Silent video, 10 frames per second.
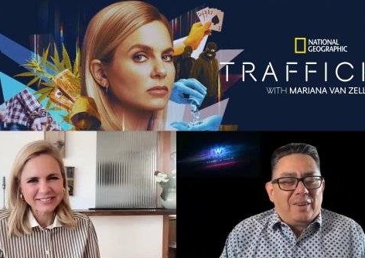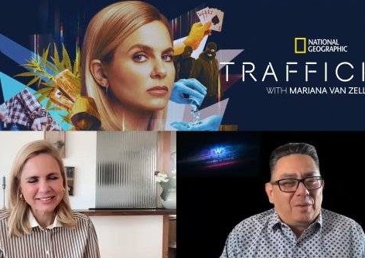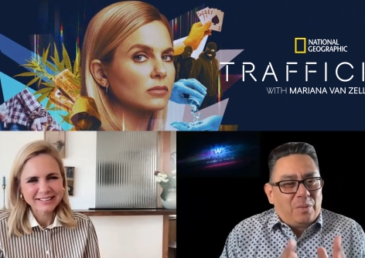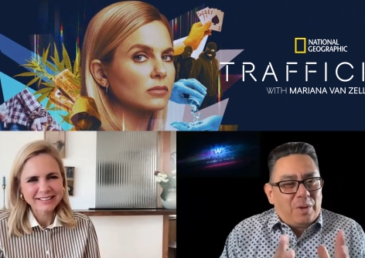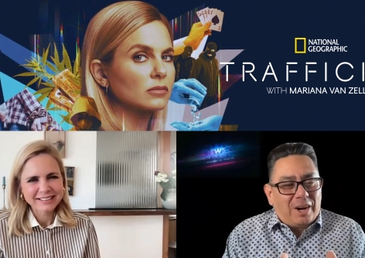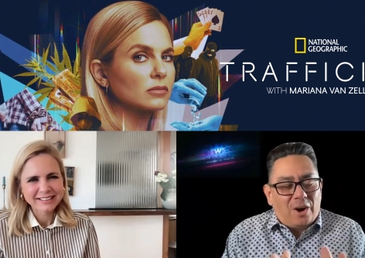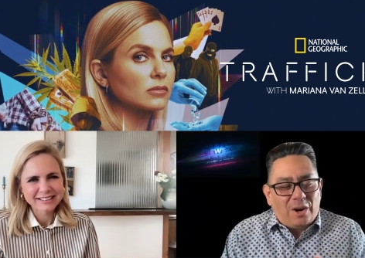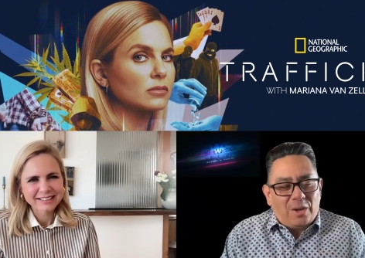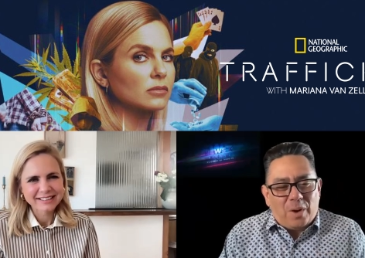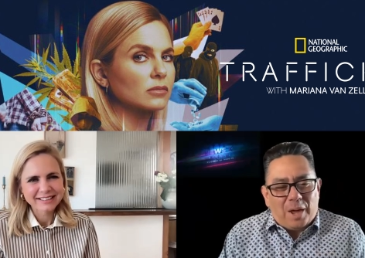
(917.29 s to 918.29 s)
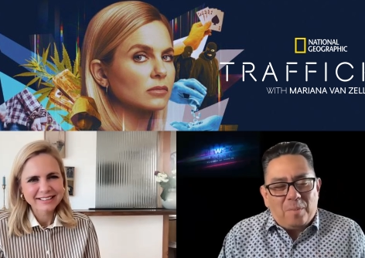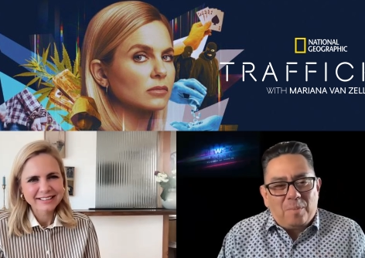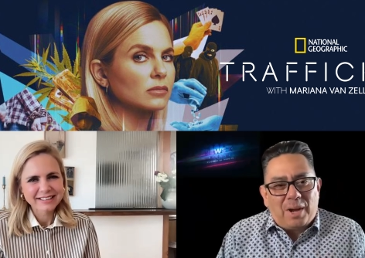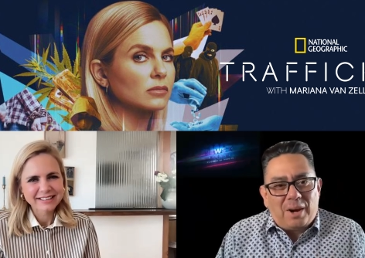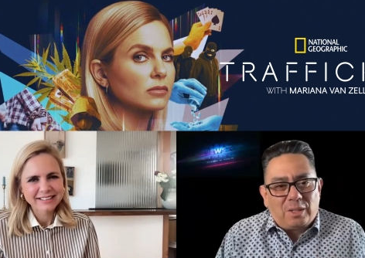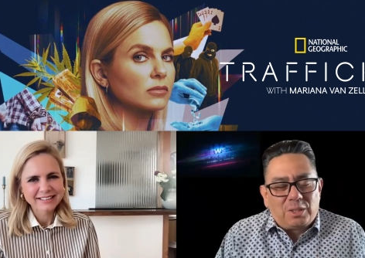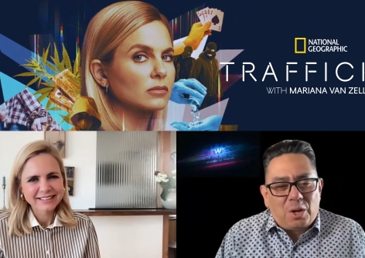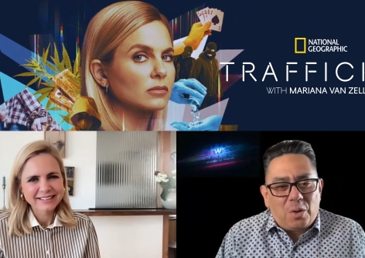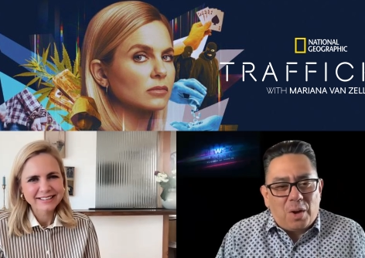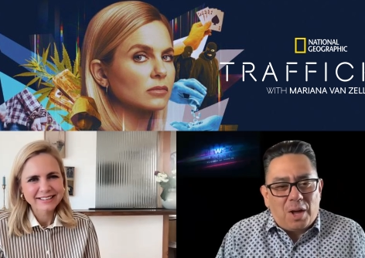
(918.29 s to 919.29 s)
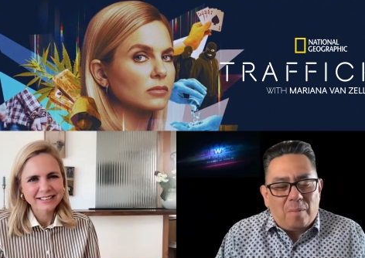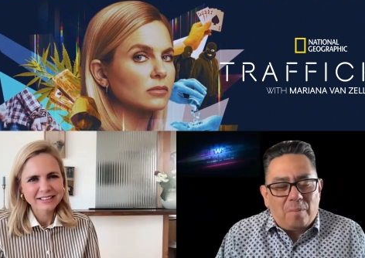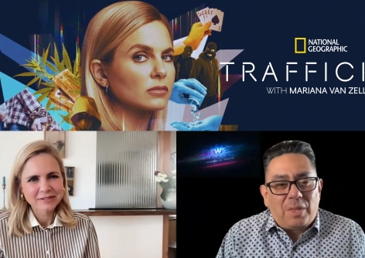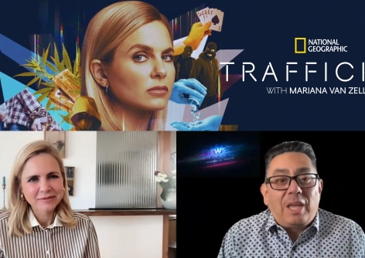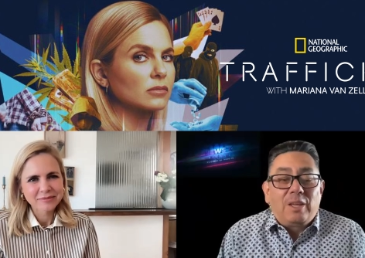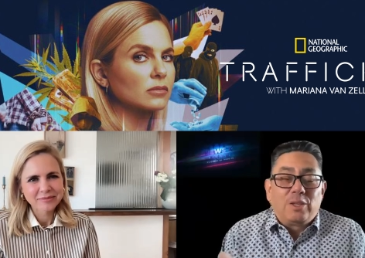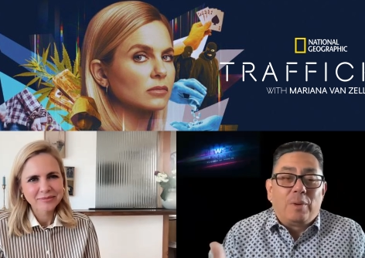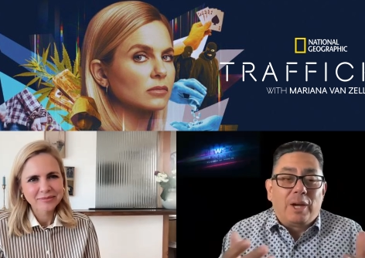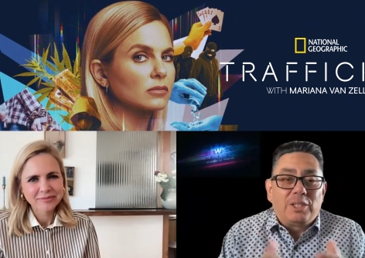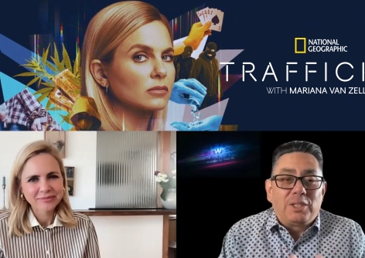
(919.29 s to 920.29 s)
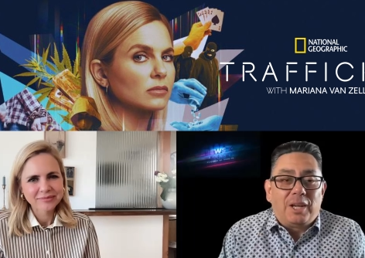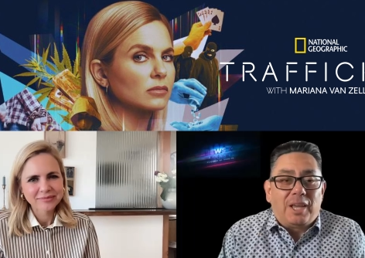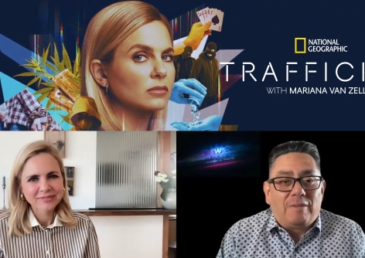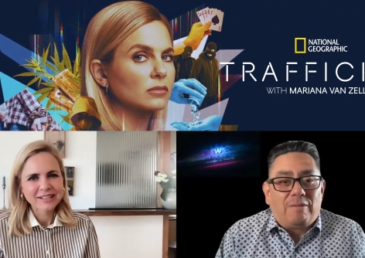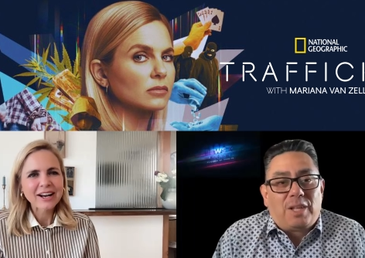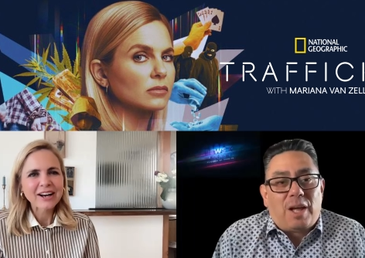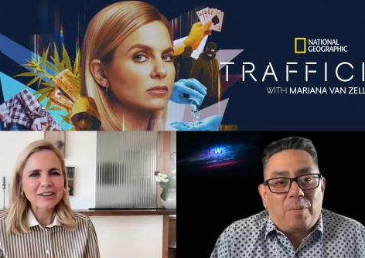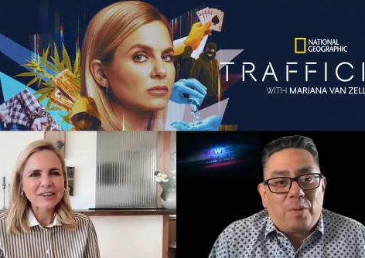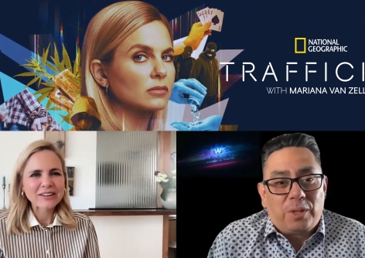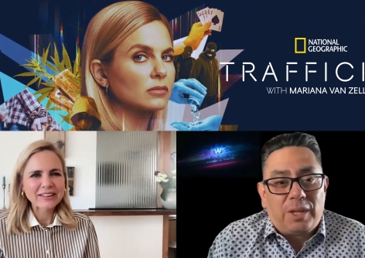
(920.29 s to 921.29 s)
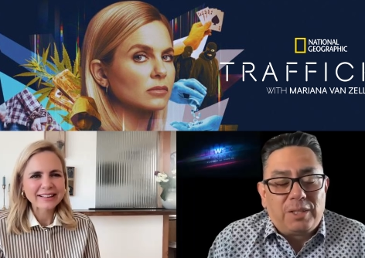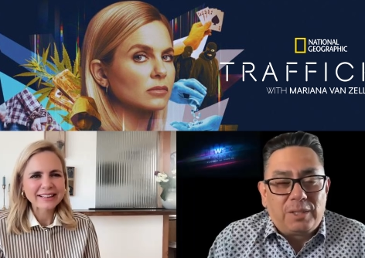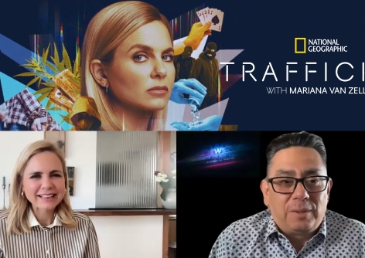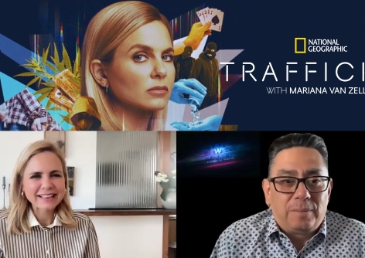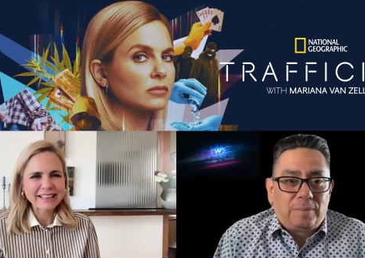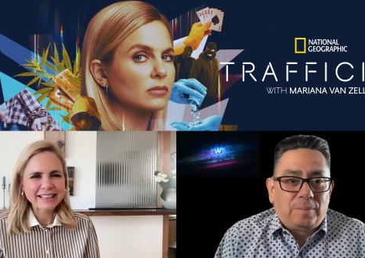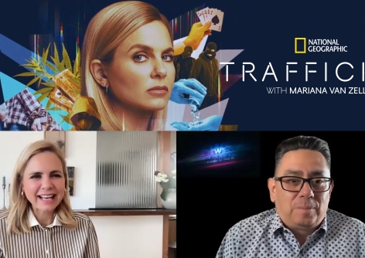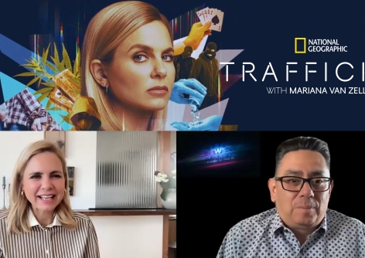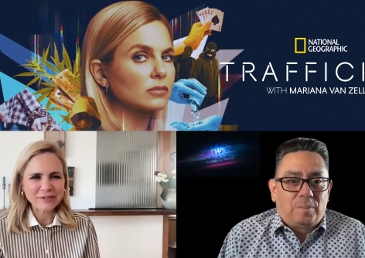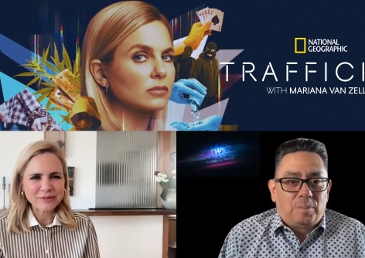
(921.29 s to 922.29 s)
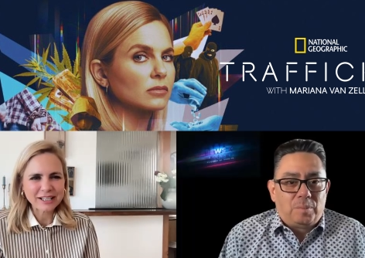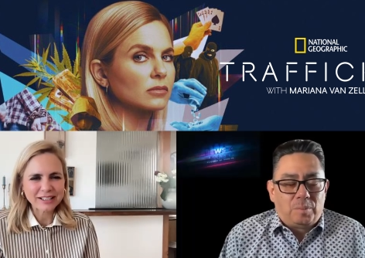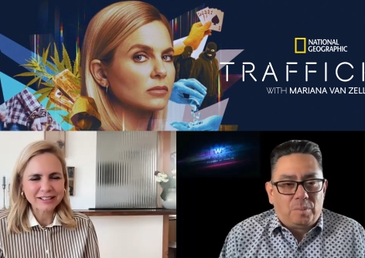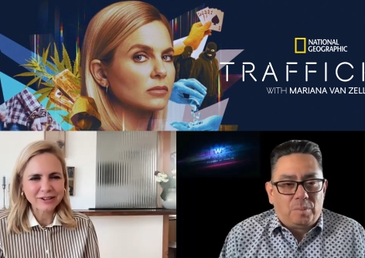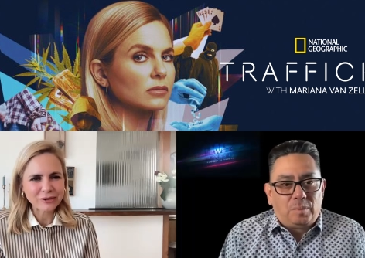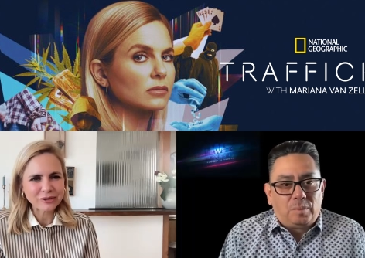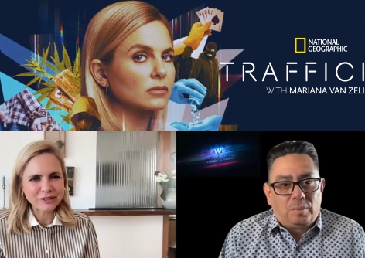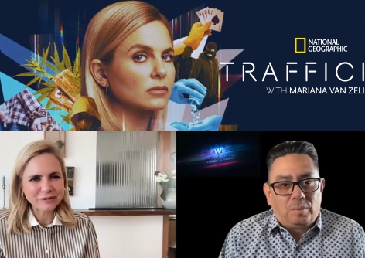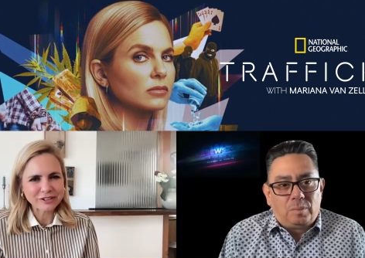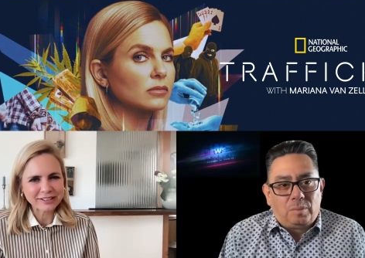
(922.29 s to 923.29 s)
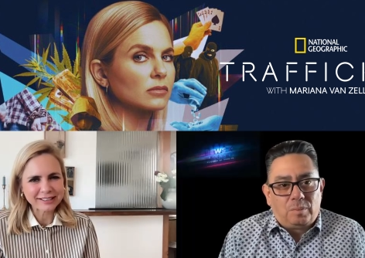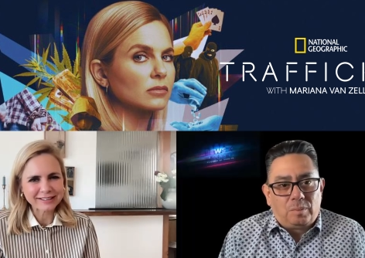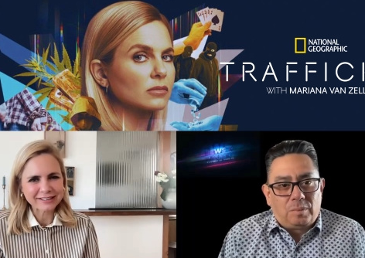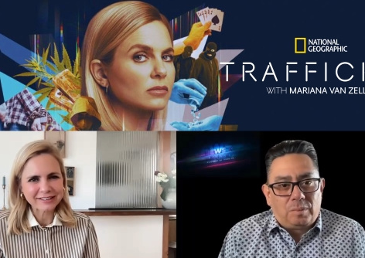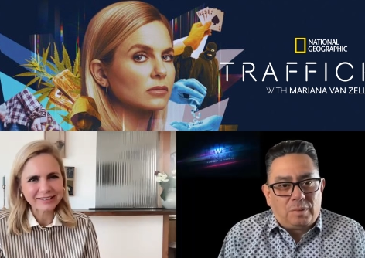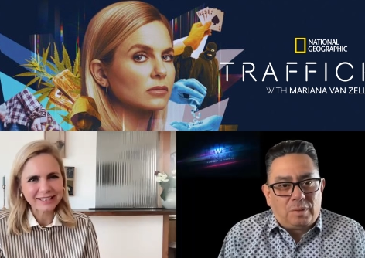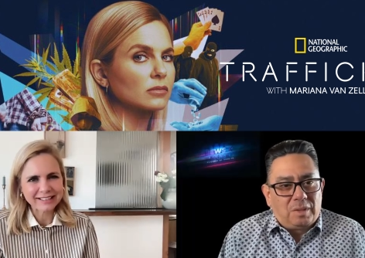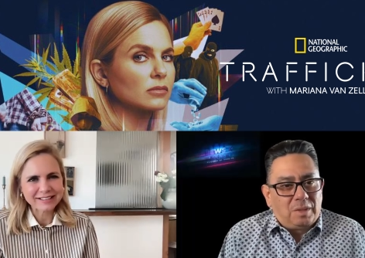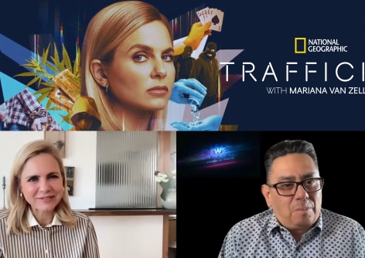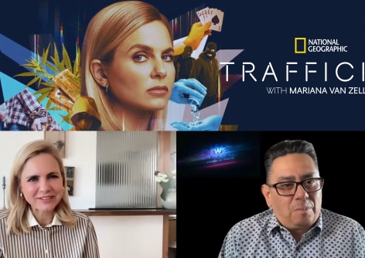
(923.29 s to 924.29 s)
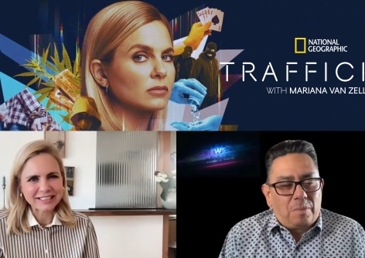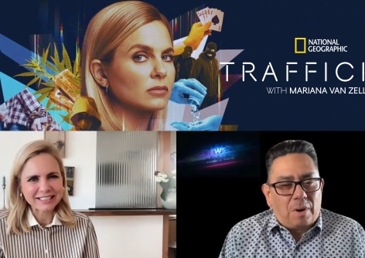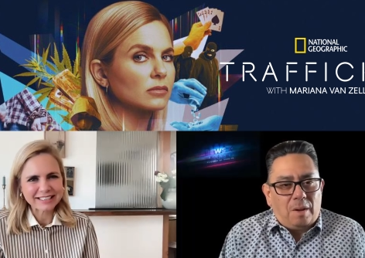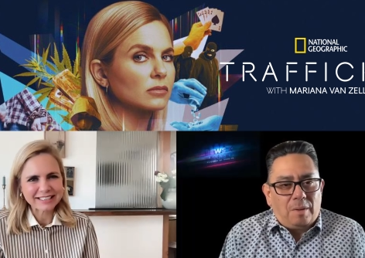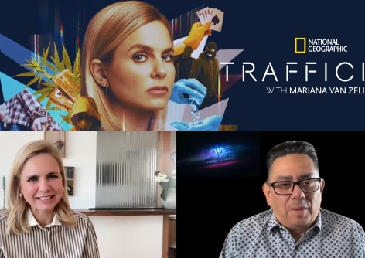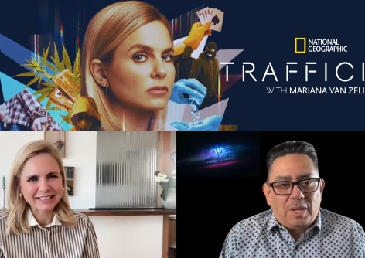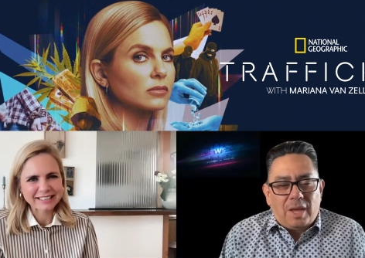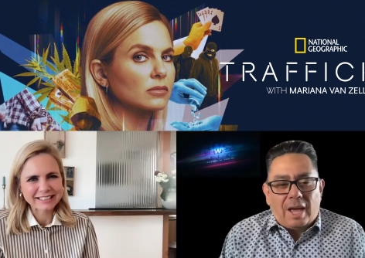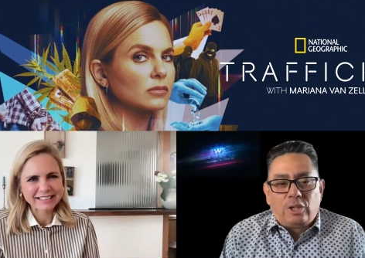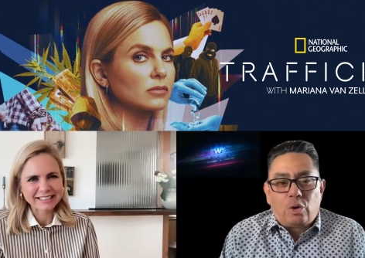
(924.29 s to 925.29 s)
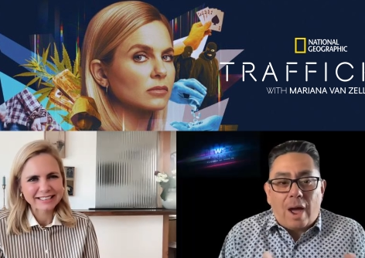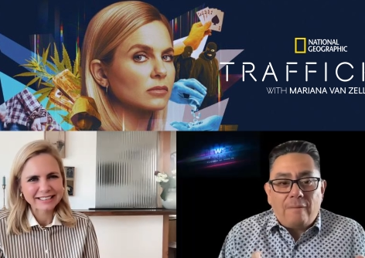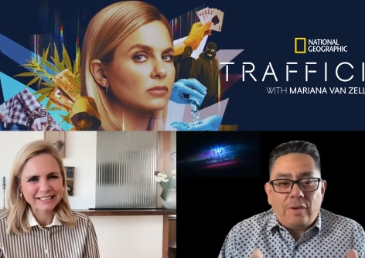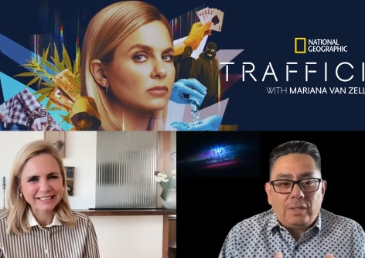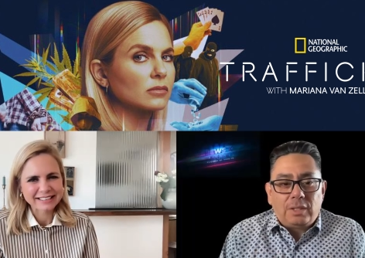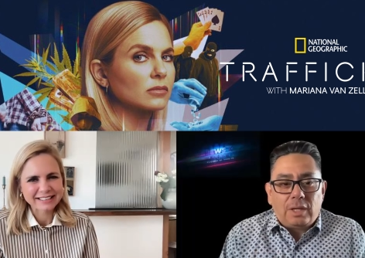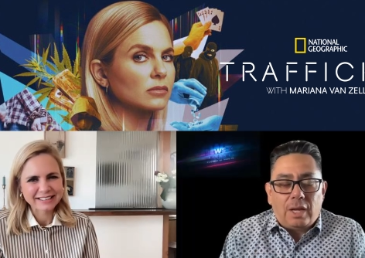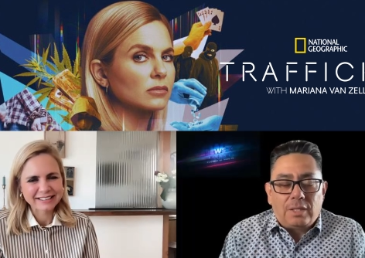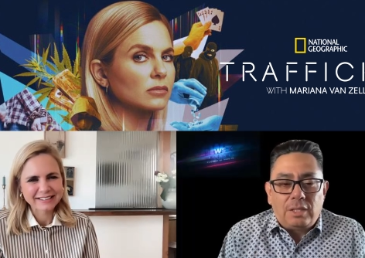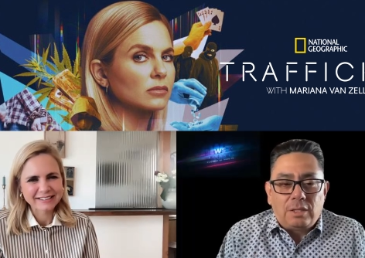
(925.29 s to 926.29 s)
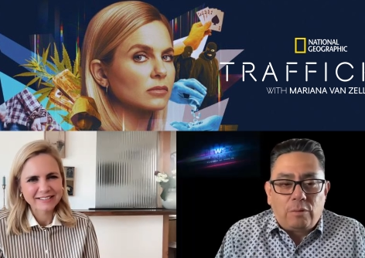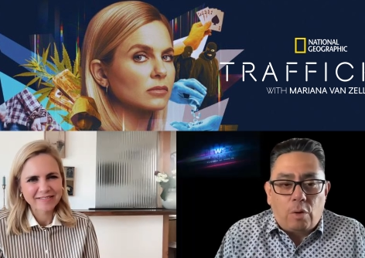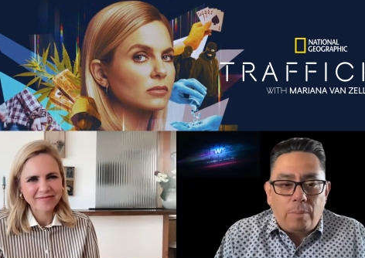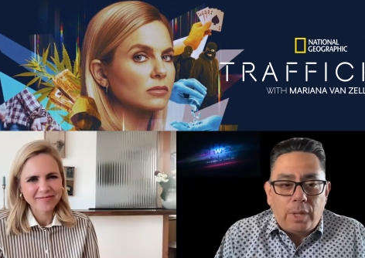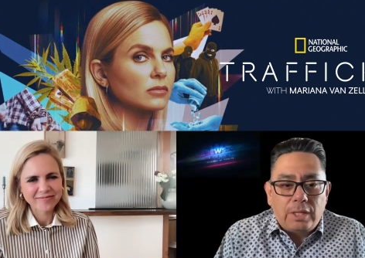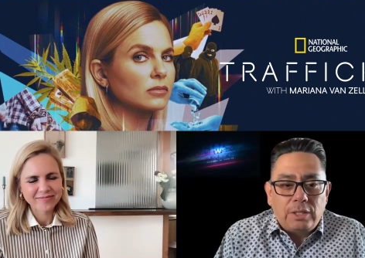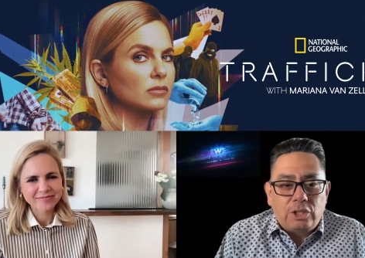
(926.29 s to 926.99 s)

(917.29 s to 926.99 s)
Speaker 1: we can hardly wait. But also, uh, thank you so much again for stopping. Oh,
Speaker 2: thank you, Michael. I always love talking to you. Thanks mm-hmm. so much.
Speaker 1: And Trafficked uh, season four begins